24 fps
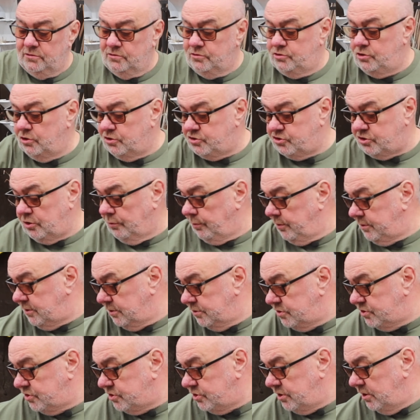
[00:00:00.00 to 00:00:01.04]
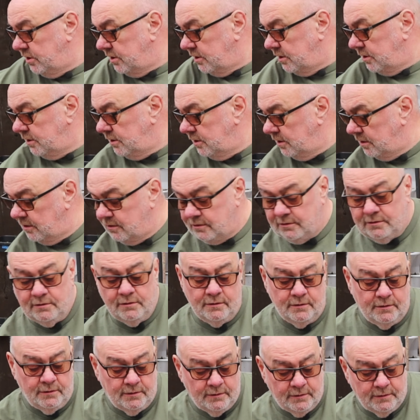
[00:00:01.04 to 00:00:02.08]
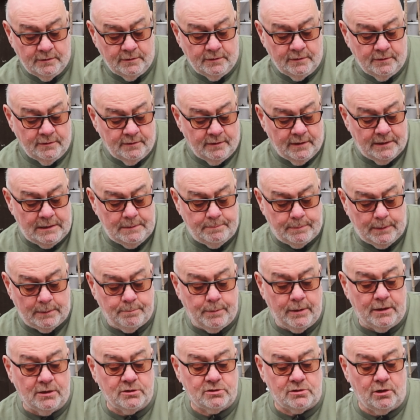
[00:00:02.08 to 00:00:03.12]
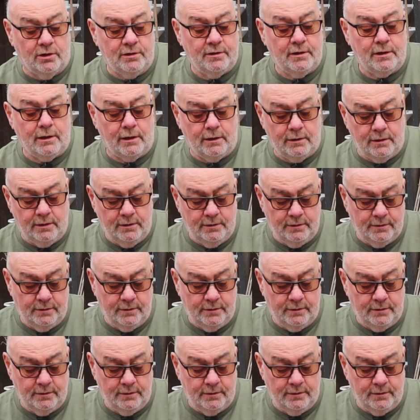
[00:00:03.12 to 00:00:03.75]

just so I can see any big bits like that.